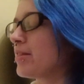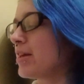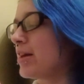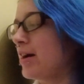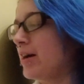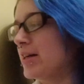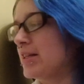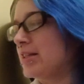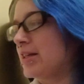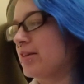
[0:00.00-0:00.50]
the
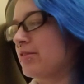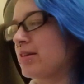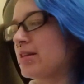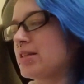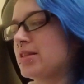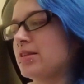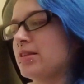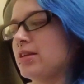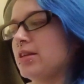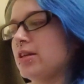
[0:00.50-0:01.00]
idea
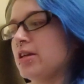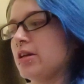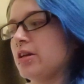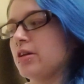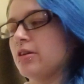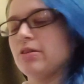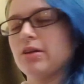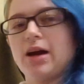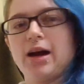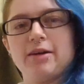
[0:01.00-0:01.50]
is that
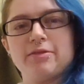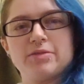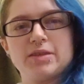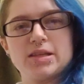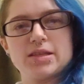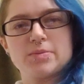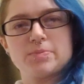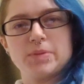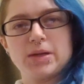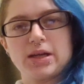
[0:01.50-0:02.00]
you have
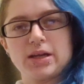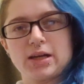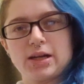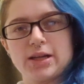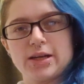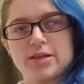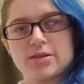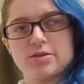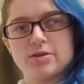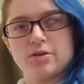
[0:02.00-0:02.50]
this bit
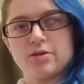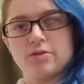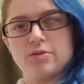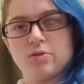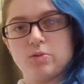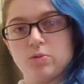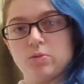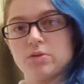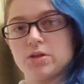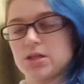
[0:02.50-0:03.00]
clicked on
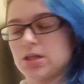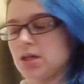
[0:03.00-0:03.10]
all the